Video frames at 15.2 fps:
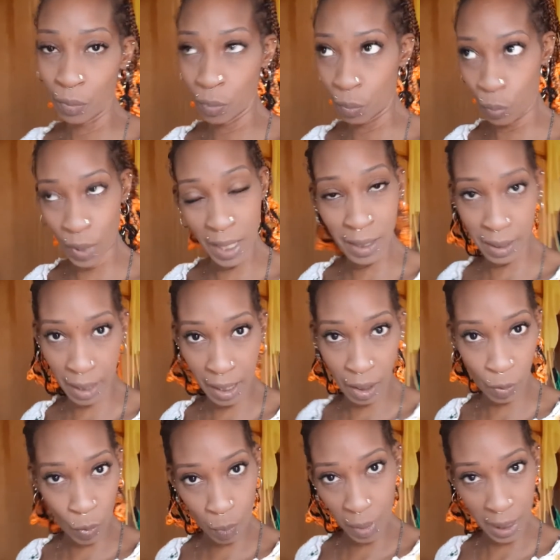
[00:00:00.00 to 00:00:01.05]
we're
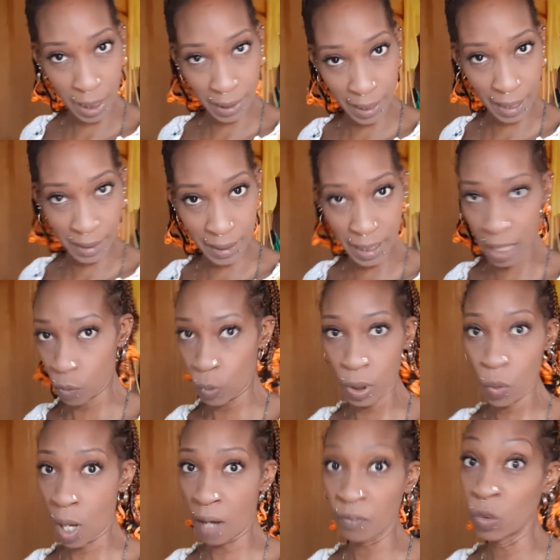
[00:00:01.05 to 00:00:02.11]
single women, as I say, and we
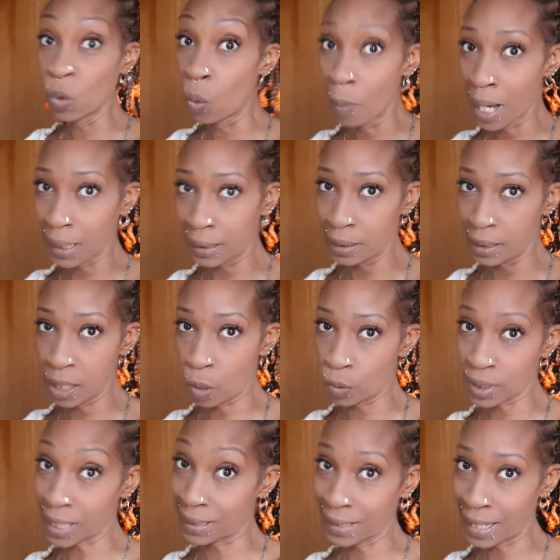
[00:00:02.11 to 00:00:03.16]
don't have no man in the
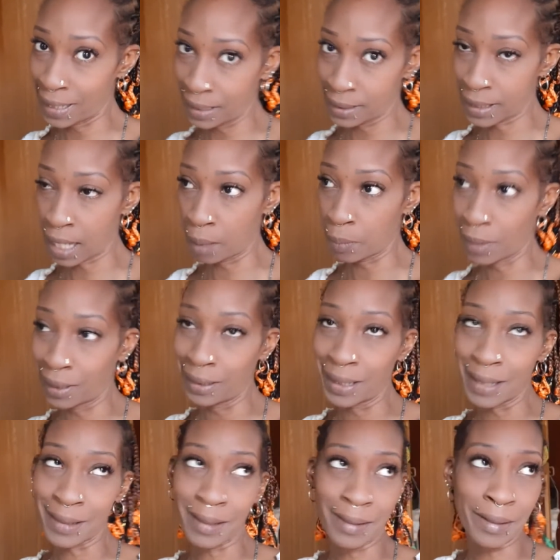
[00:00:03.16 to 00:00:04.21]
house at any time
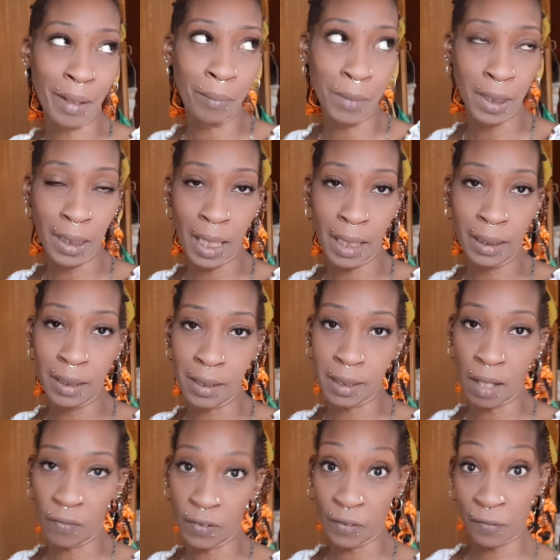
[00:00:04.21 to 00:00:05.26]
unless it's something like this. They
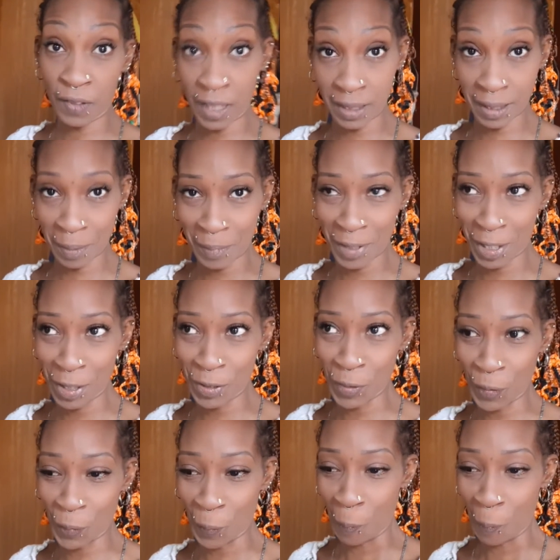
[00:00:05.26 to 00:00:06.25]
have to fix something. So